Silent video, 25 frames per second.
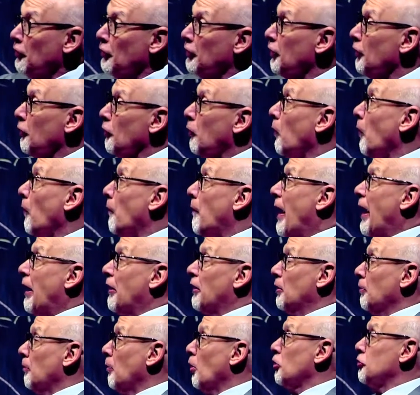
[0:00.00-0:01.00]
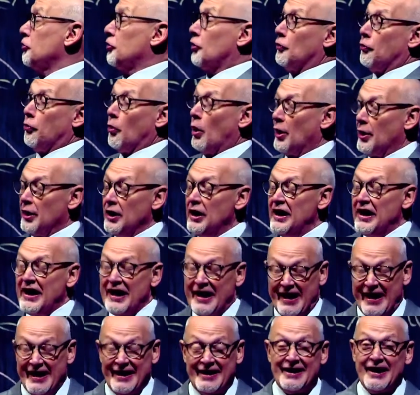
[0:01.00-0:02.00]
little about it. Most of what
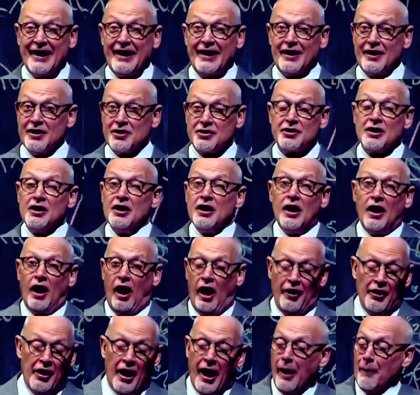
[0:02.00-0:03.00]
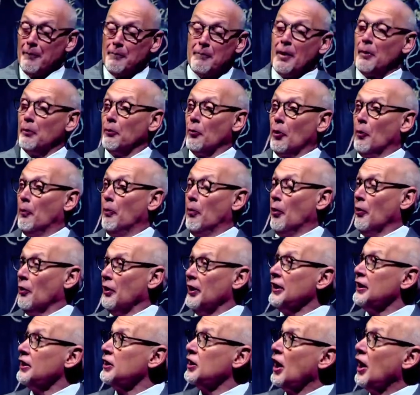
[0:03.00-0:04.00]
he did is not memorable,
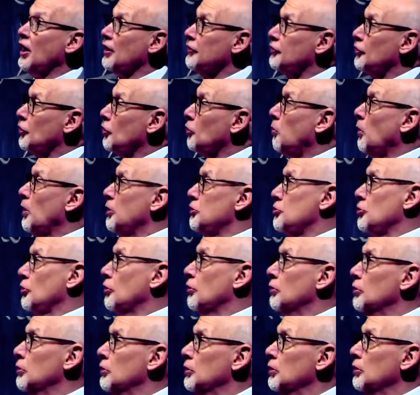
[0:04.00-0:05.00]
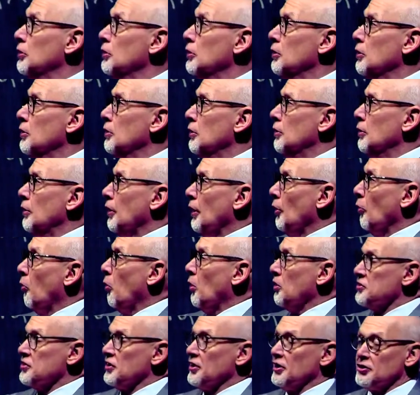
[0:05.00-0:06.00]
inconsequential. It
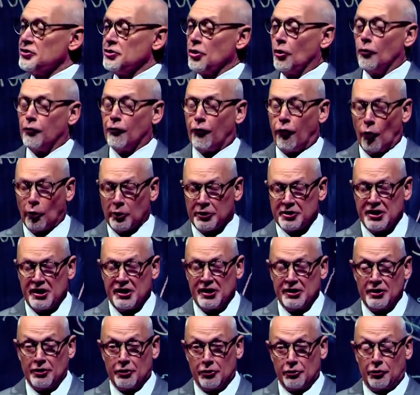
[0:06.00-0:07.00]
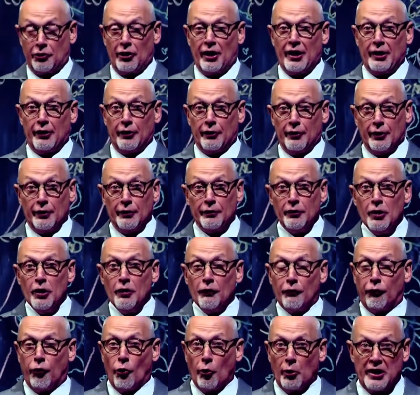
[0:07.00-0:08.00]
wasn't until 14 years later in
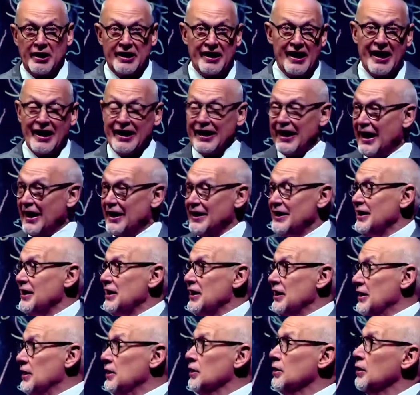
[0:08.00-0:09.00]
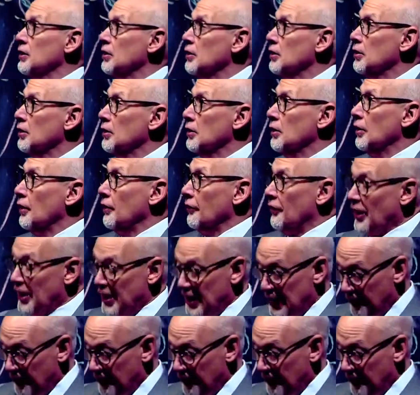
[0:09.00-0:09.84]
48 AD that he